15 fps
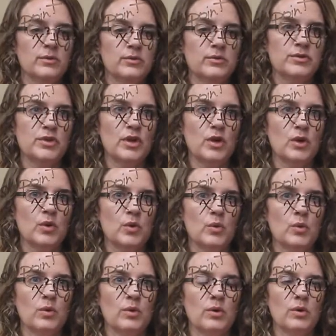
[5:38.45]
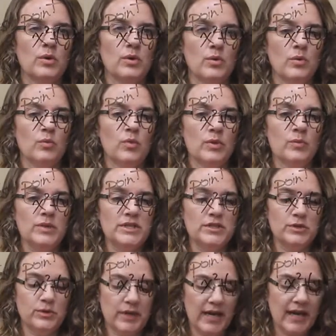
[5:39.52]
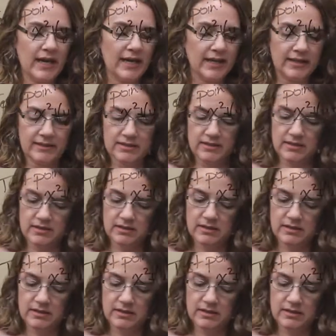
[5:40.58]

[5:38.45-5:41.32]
So when we do that,